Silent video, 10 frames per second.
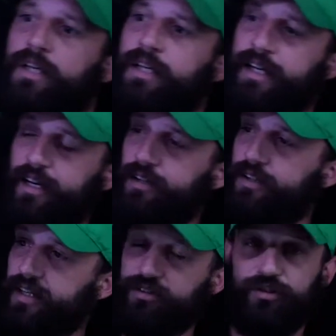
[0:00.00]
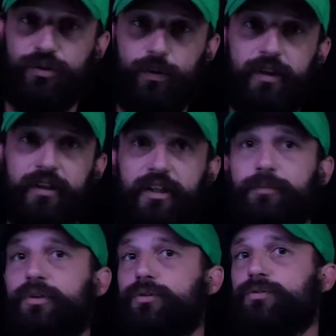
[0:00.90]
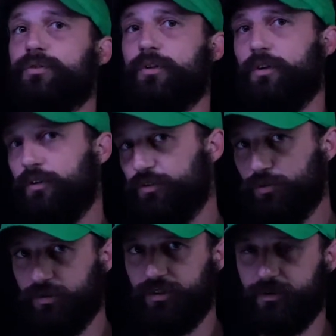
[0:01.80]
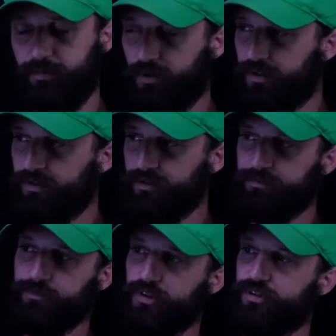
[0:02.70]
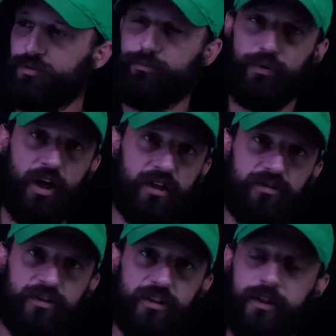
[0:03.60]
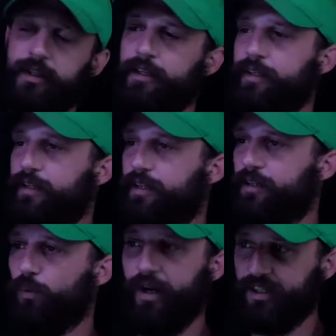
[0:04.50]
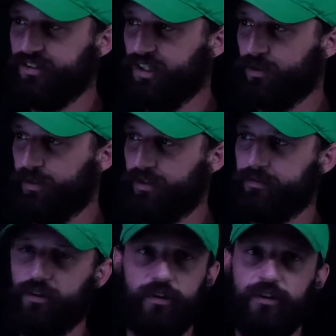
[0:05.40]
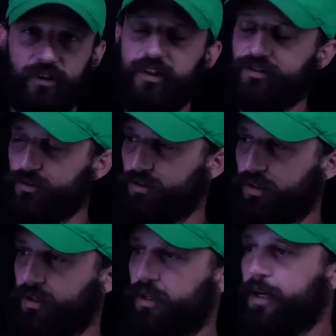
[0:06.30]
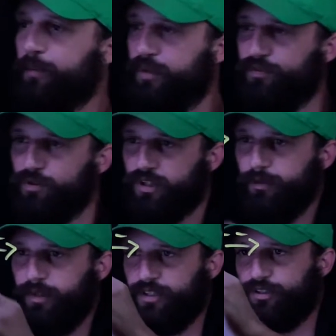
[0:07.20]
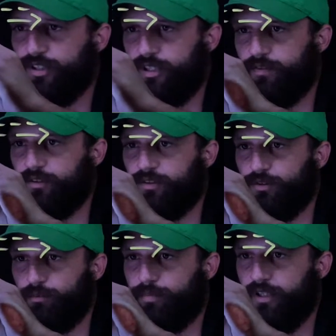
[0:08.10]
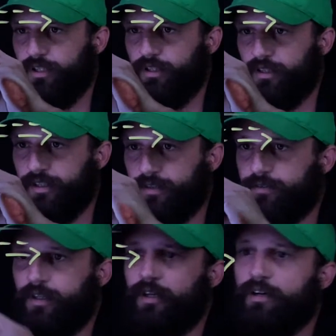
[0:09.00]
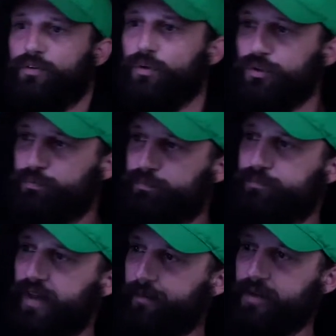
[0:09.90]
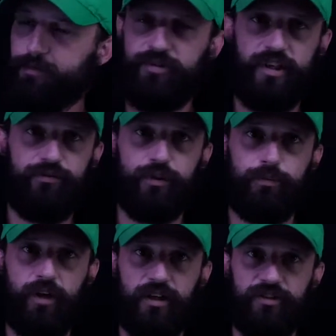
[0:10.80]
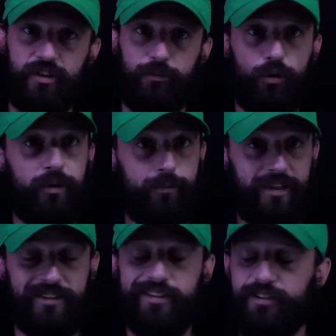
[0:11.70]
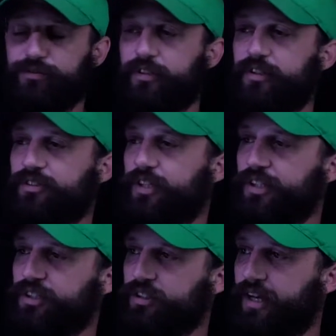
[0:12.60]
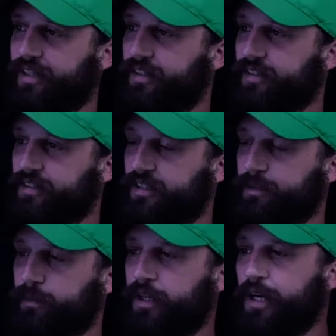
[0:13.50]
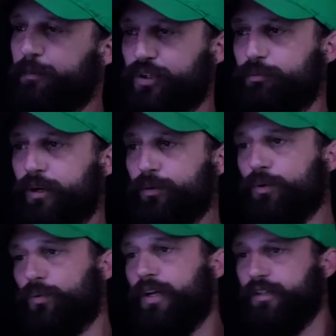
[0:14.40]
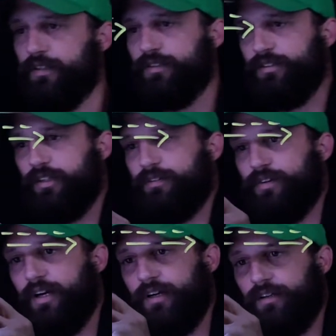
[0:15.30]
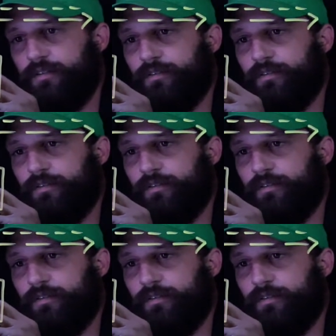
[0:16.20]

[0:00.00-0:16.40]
Now, that square can be used for all sorts of components, such as a proxy, WAN accelerator, the list goes on. But if you come in, you just give this little P here. Of course, that may stand for a proxy in the moment. It makes sense for the discussion at that time, but you may want to write this stuff out.